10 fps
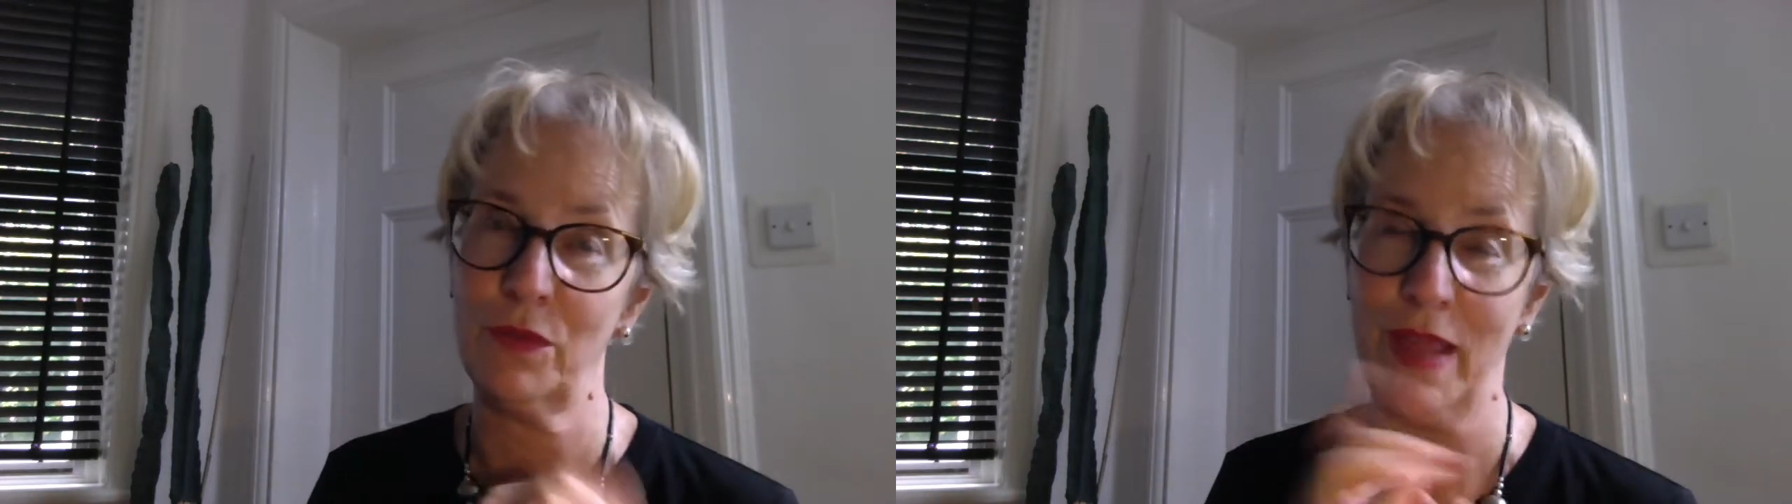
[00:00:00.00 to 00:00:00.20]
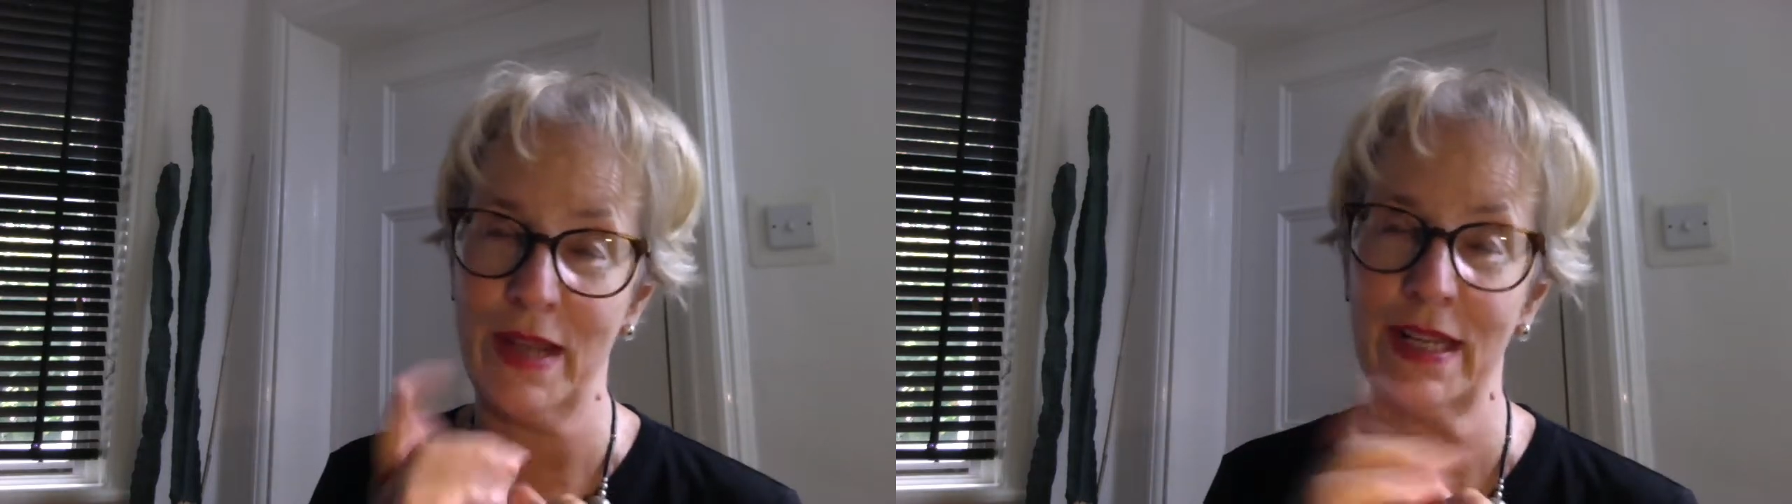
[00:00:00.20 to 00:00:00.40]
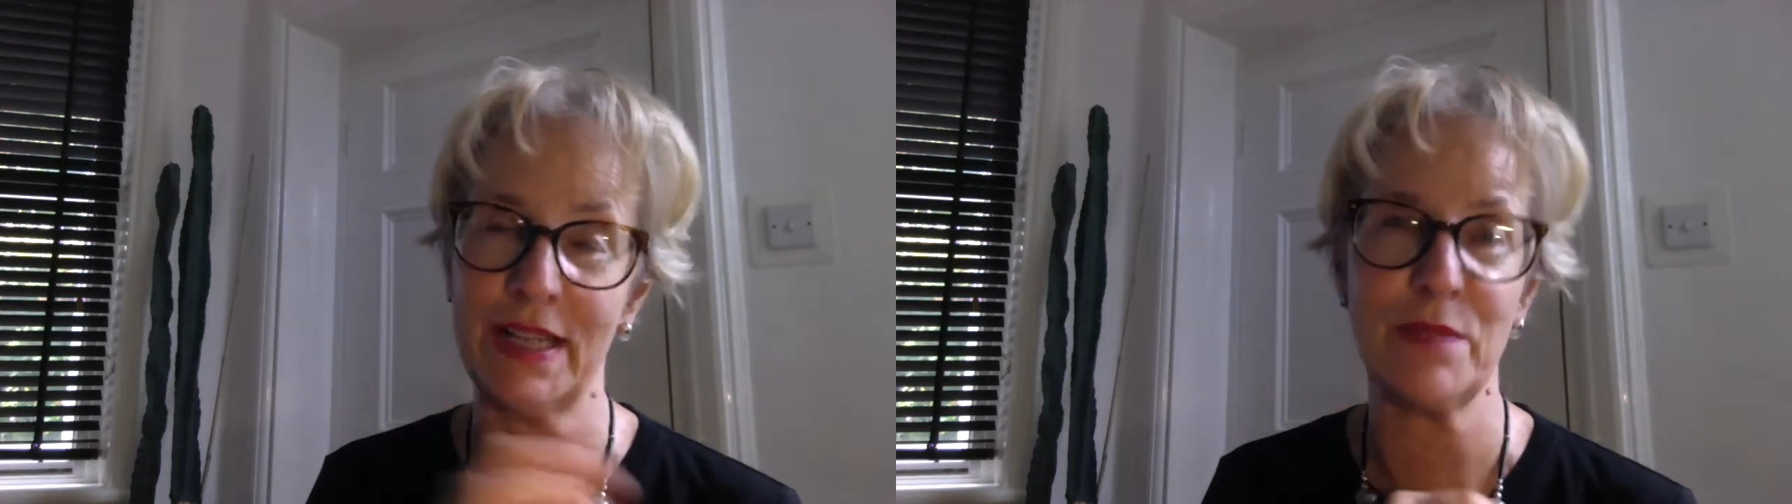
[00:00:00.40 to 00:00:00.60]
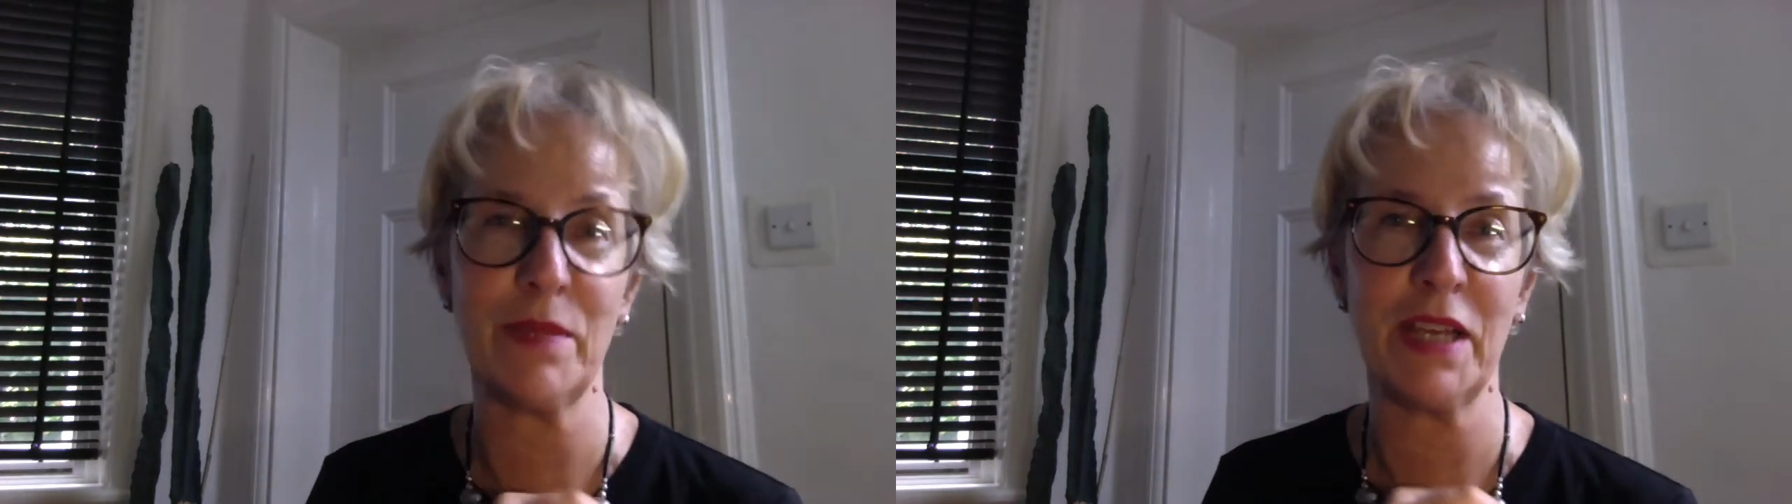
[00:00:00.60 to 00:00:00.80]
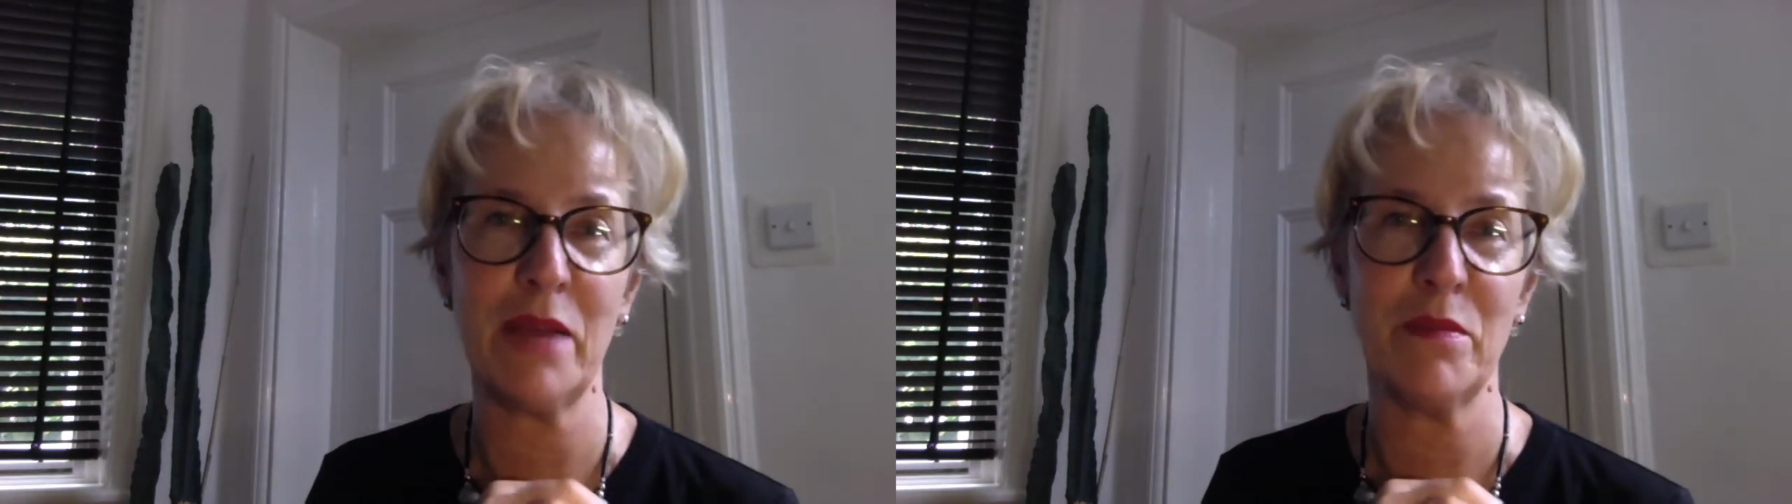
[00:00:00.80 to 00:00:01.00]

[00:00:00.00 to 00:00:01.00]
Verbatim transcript: then later became a